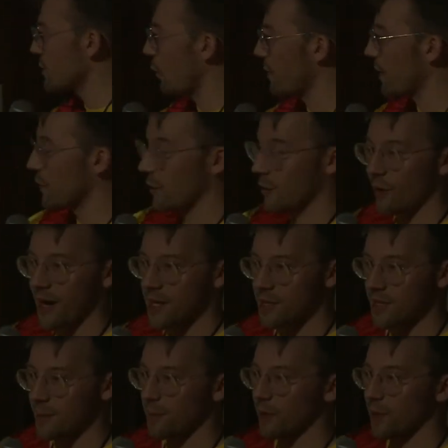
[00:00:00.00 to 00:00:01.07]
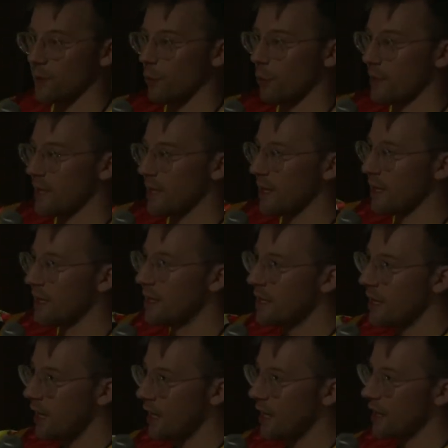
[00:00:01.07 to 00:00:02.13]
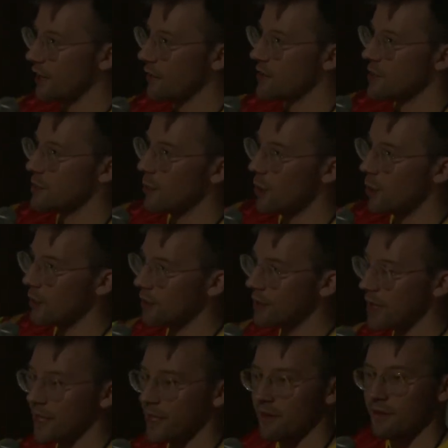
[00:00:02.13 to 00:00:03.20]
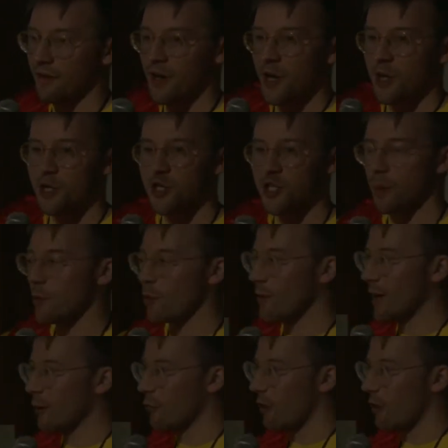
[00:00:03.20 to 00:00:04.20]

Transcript: will be on the crash cymbal. It will be a kind of small, kind of shimmering